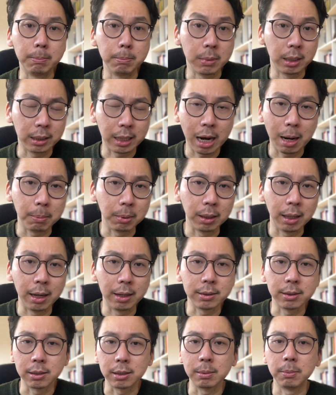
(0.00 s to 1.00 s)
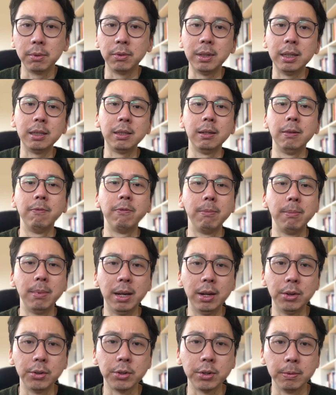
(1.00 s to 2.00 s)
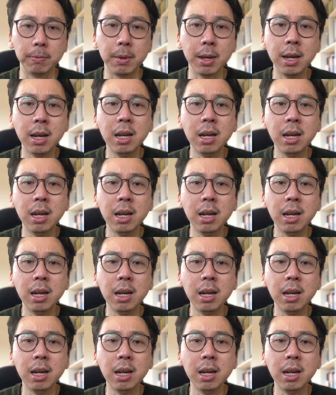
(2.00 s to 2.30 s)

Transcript: metabolizing some of these information.